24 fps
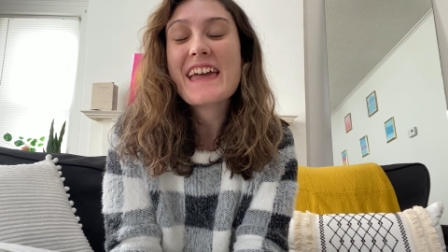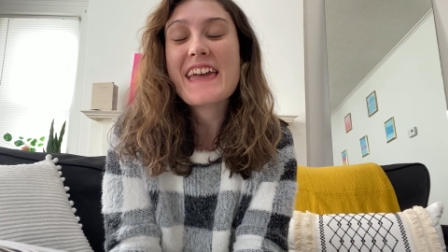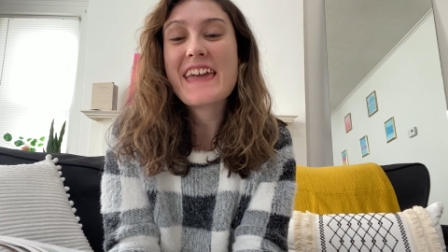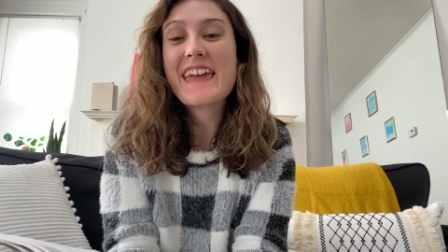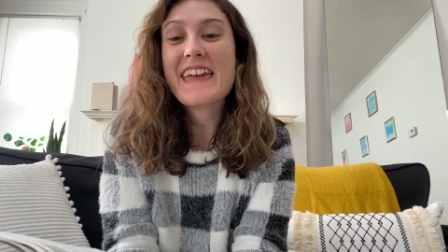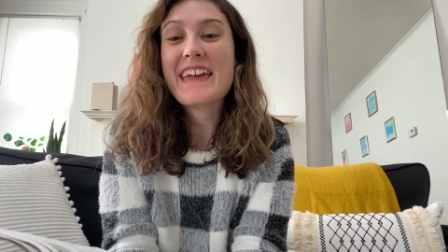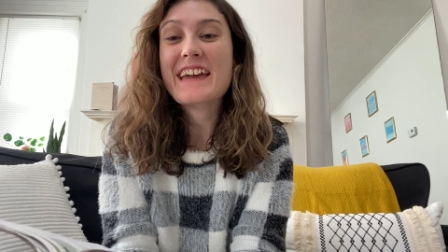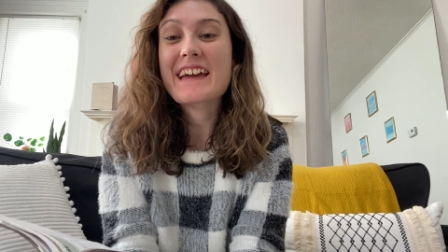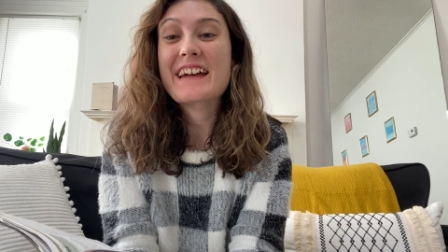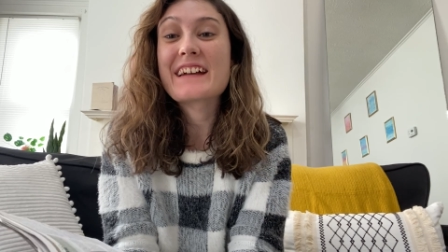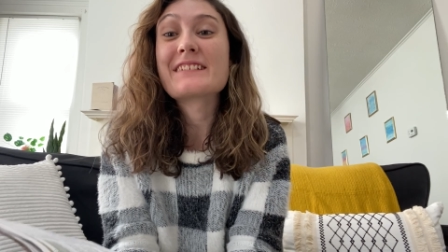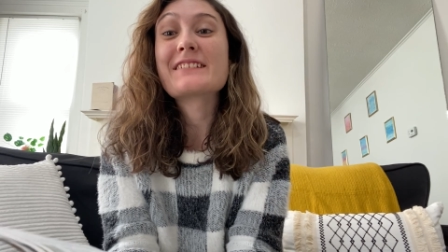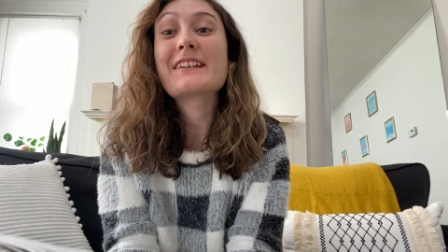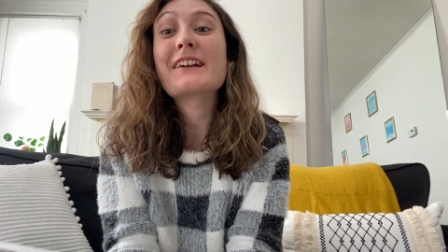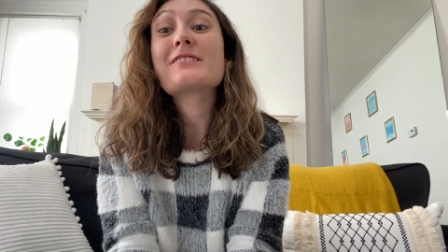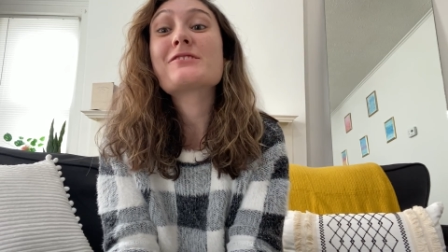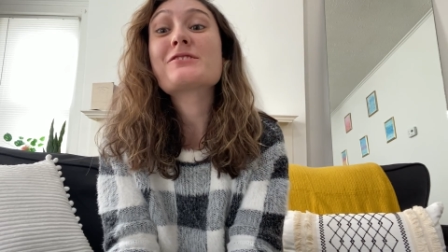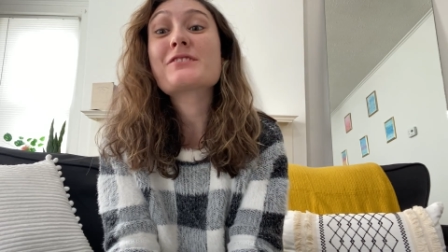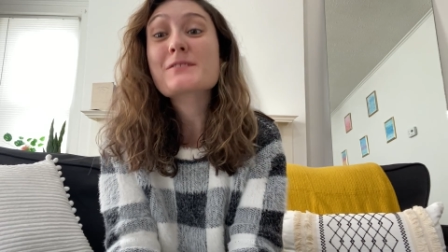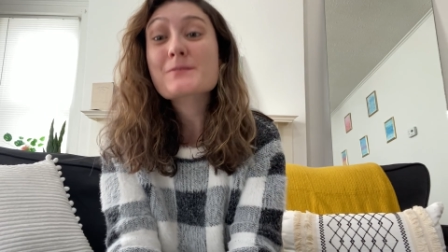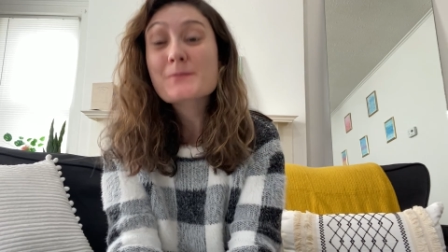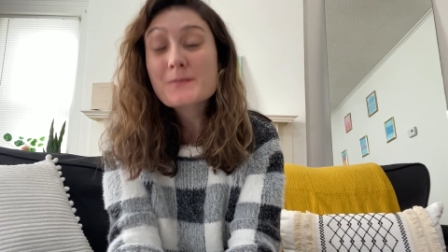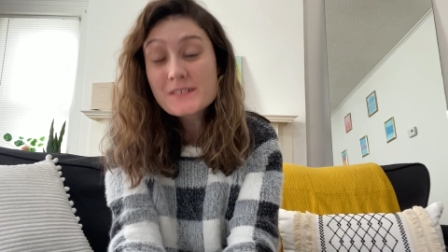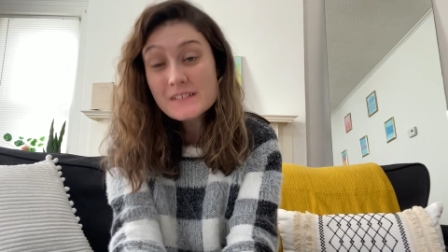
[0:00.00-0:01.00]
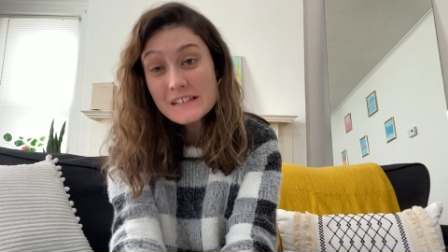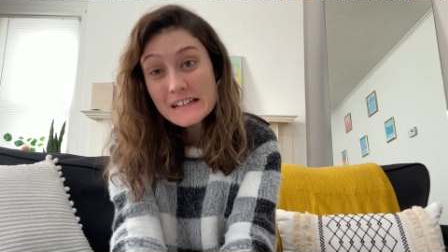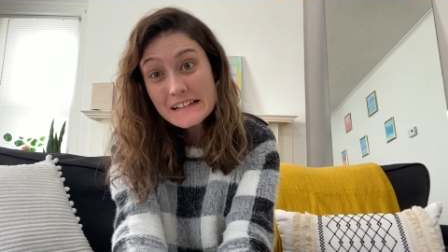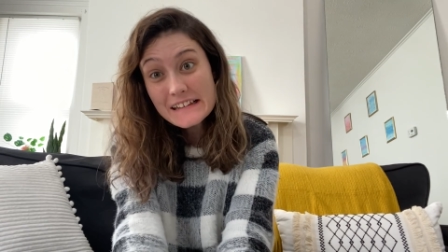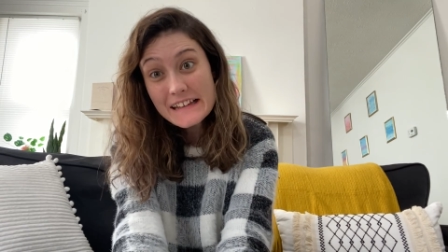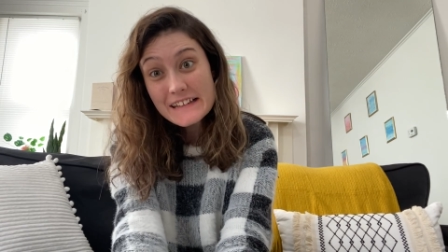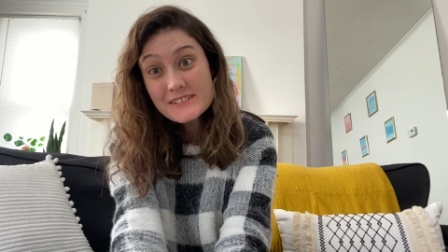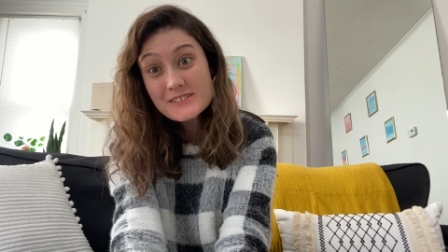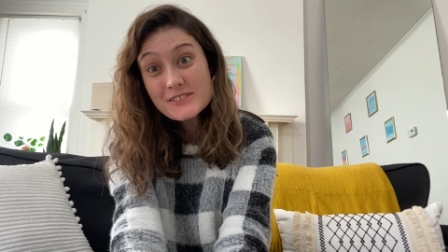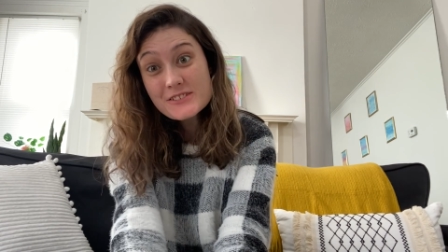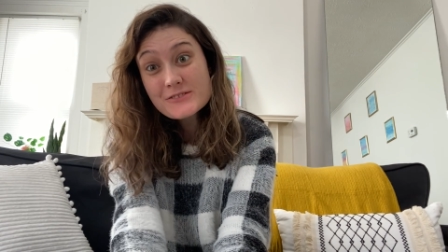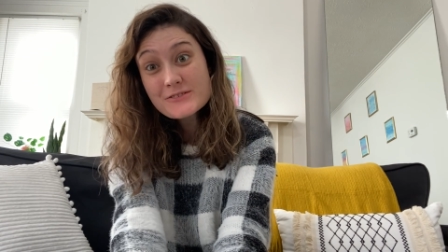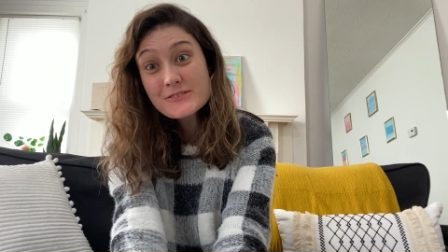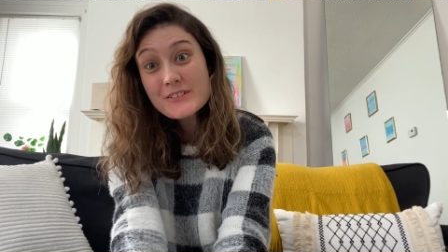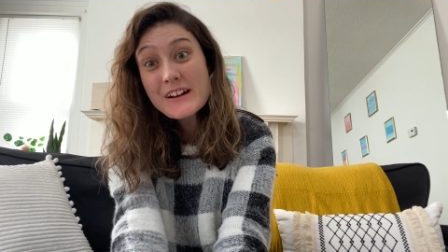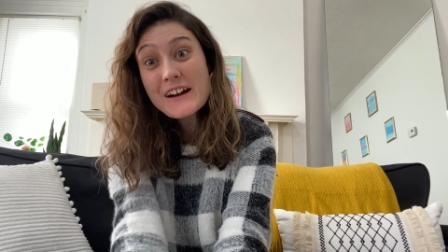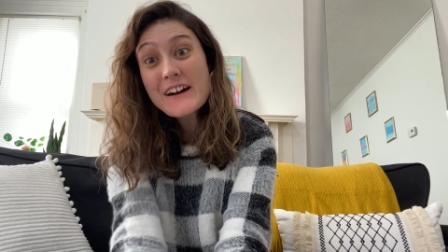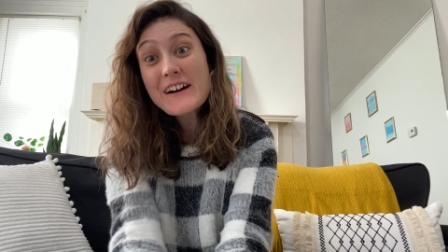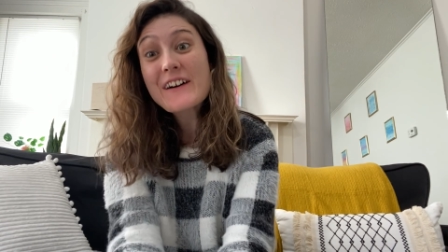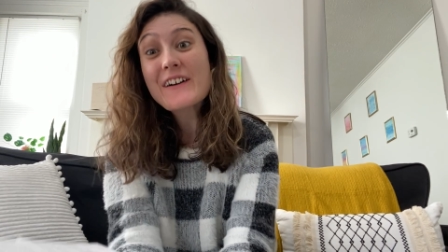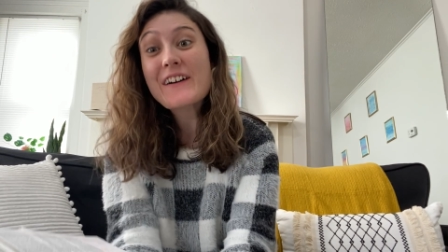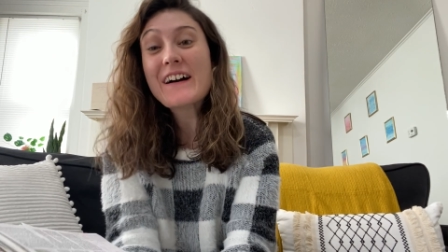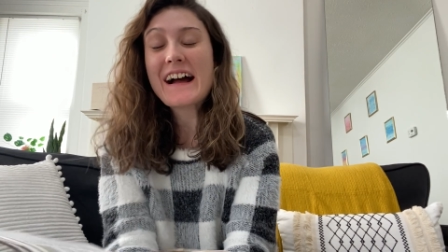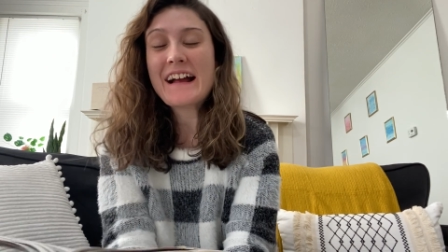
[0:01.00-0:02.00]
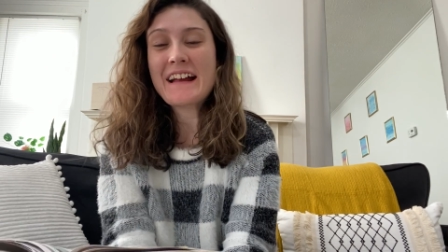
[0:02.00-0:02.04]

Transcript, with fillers: And just wanted to let you know